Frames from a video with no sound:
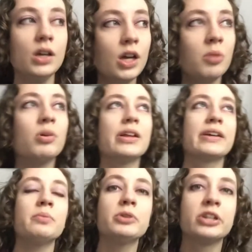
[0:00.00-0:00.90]
But like
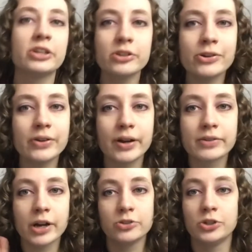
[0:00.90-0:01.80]
in particular, I've
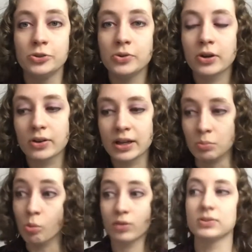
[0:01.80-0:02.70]
got two that are like
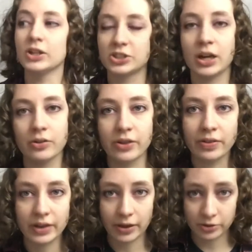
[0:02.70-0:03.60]
more fleshed out than
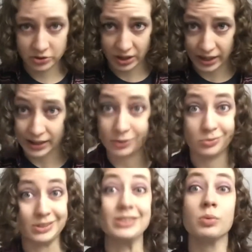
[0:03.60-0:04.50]
the others that I like
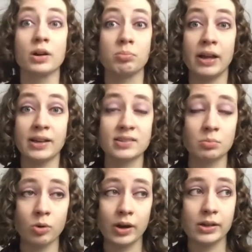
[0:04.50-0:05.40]
really want to play at some
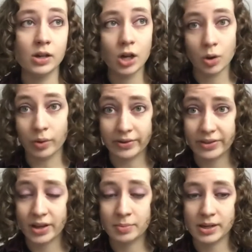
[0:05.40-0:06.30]
point. One of
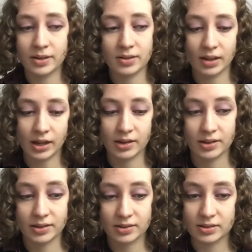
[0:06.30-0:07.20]
them is
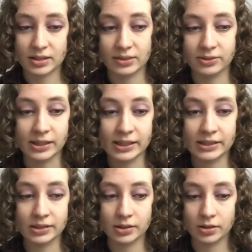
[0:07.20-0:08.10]
a
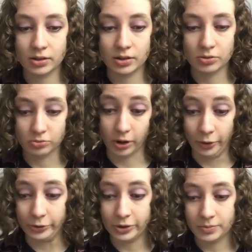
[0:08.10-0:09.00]
tiefling
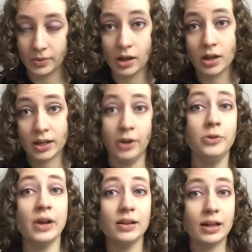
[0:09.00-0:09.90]
rogue. Can you
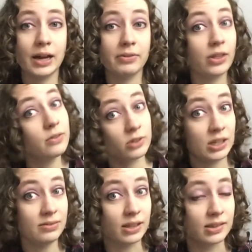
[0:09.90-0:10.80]
tell I have a thing for
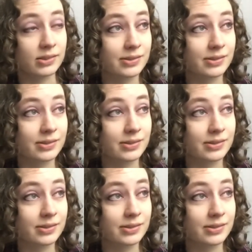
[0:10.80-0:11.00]
tieflings?